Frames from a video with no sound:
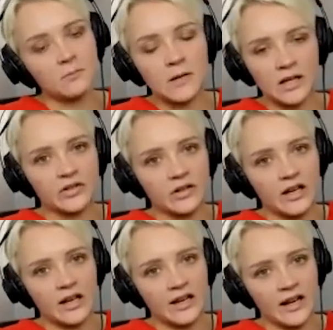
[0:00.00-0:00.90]

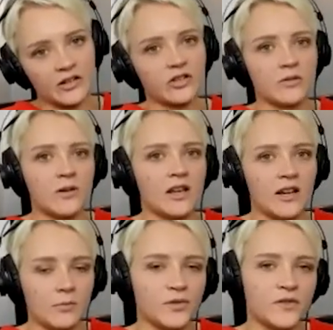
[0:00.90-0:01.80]
measuring it and actually
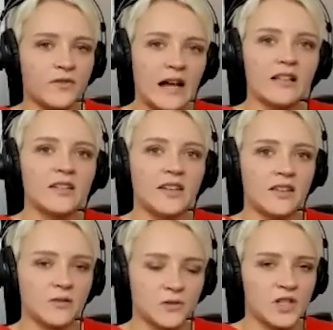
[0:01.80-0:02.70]
being able to
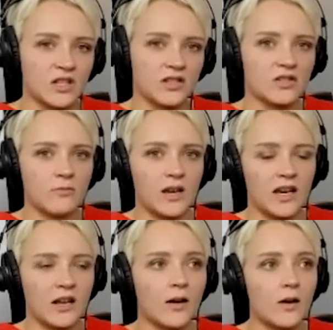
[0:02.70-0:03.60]
validate those changes you
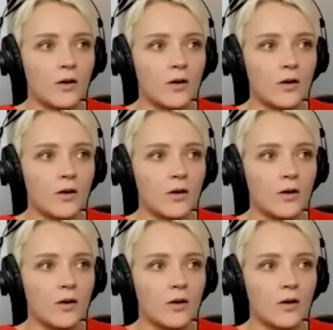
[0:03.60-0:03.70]
made